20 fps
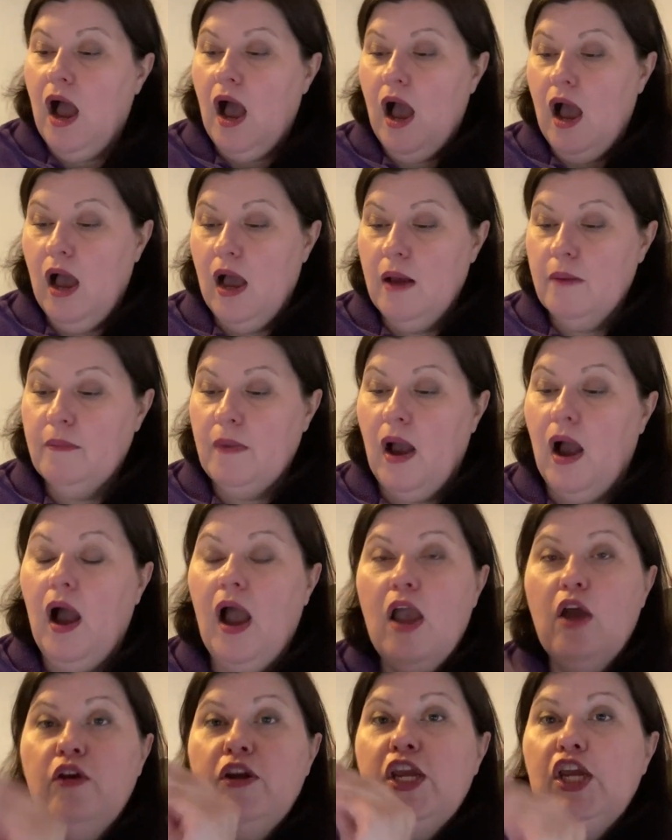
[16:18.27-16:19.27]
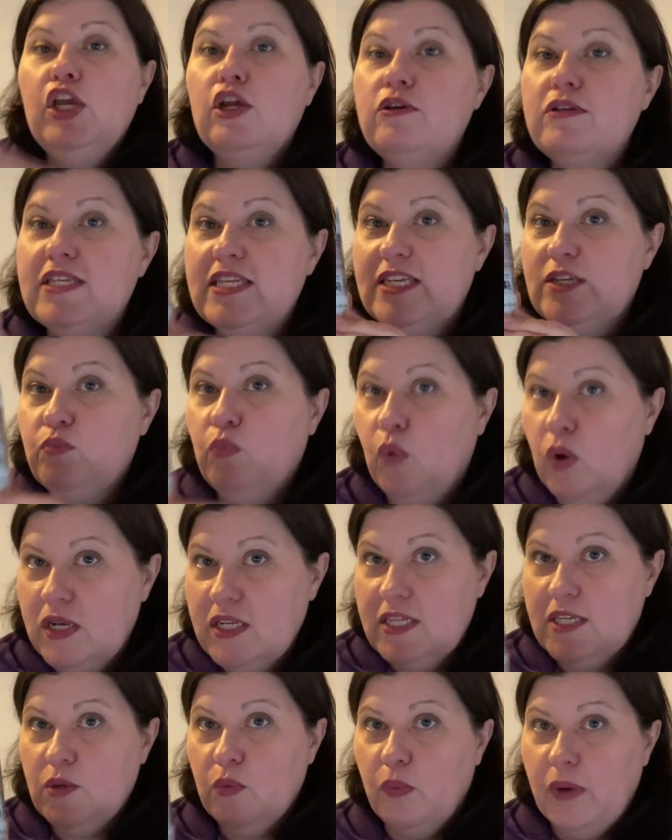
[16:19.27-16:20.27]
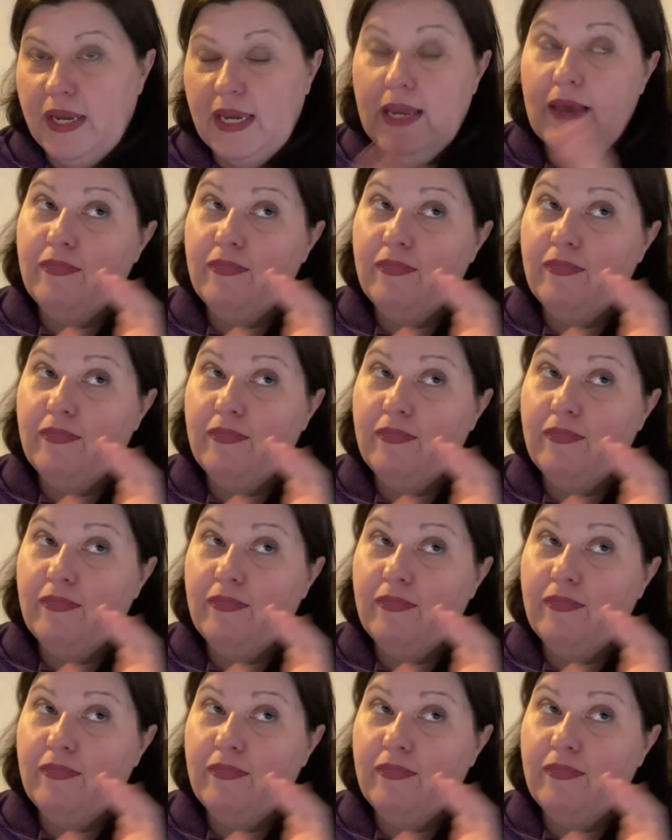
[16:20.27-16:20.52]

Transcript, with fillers: um, I only use this once a week,